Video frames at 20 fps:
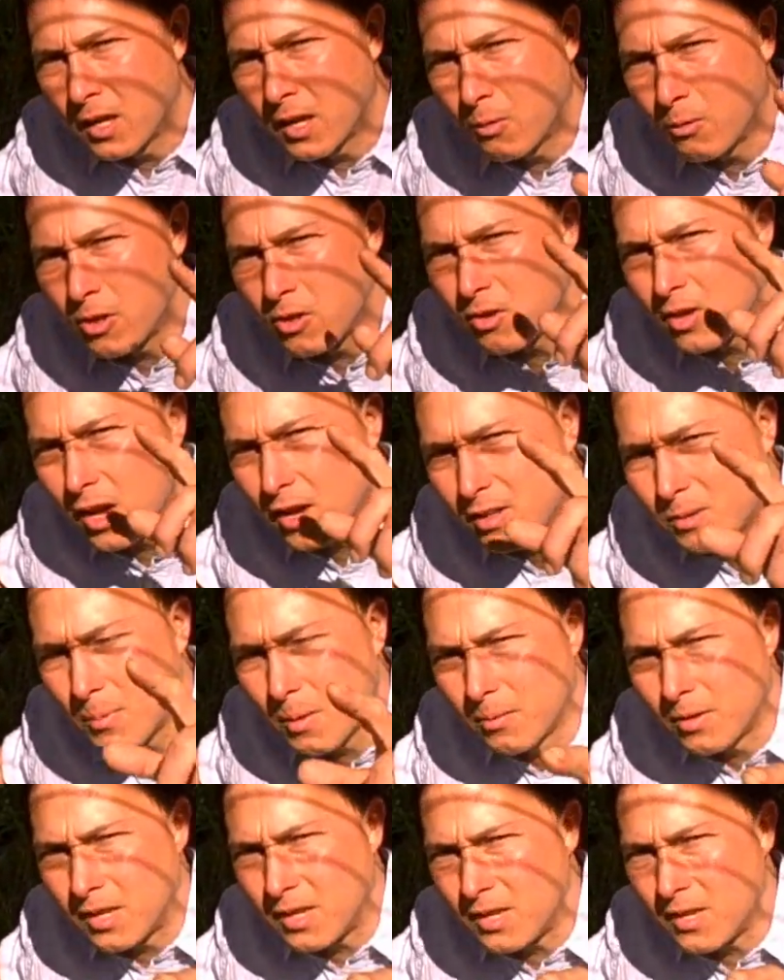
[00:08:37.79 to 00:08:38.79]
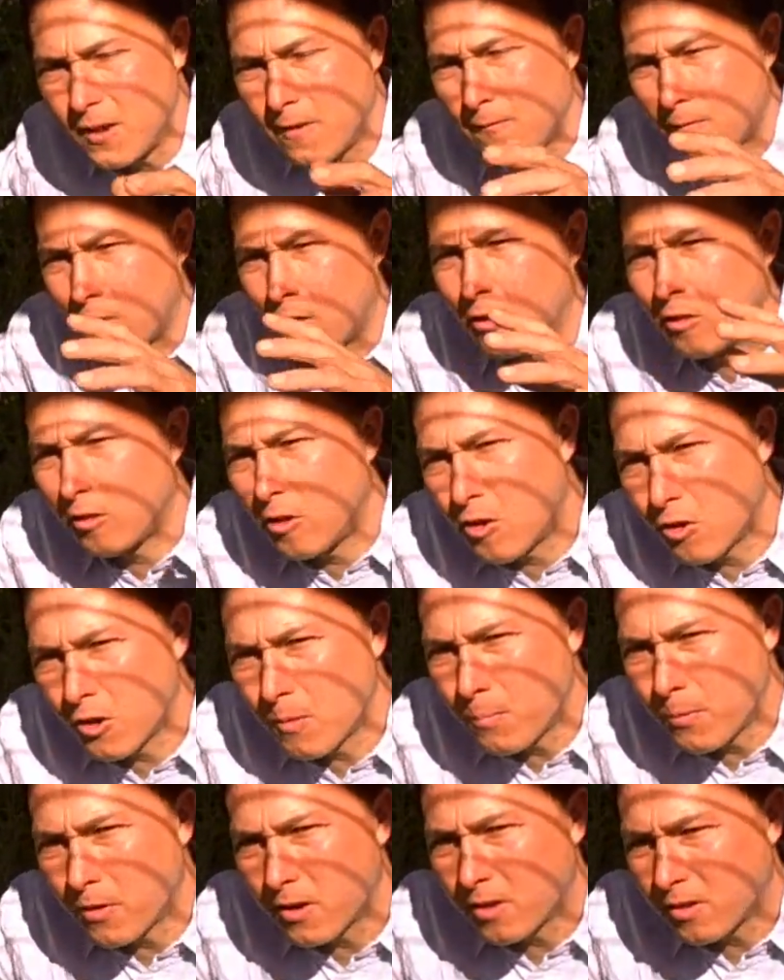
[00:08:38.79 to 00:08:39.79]
And I want you guys to be able to eat for a
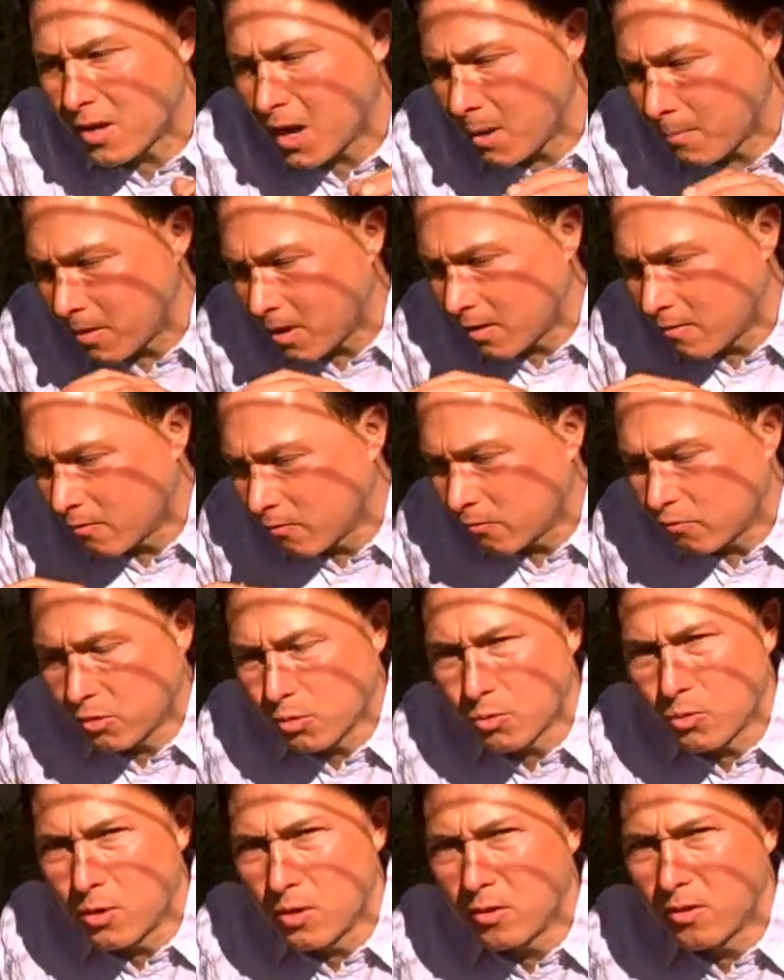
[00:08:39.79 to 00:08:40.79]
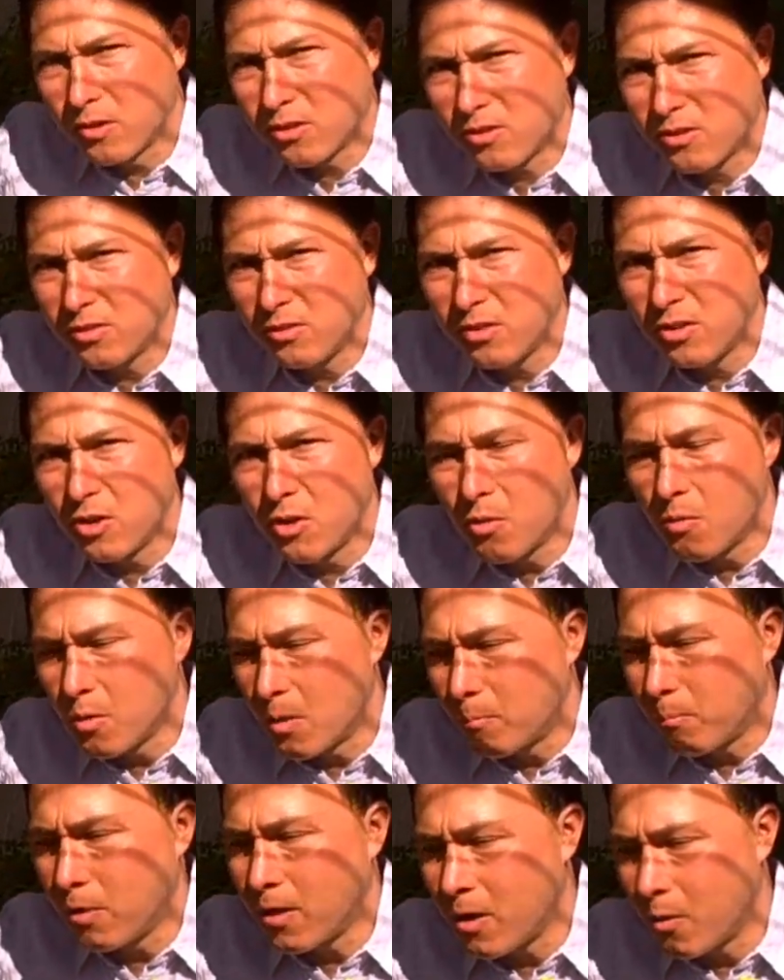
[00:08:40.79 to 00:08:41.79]
longer period of time out of growing this, you
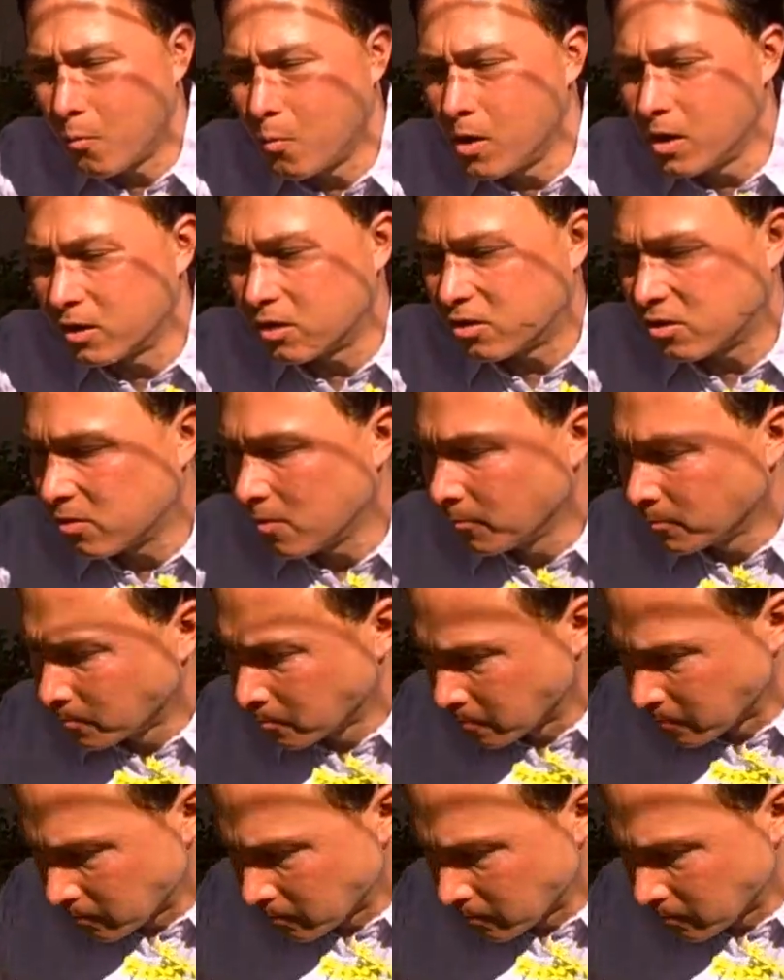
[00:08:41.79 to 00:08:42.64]
know, a plant once.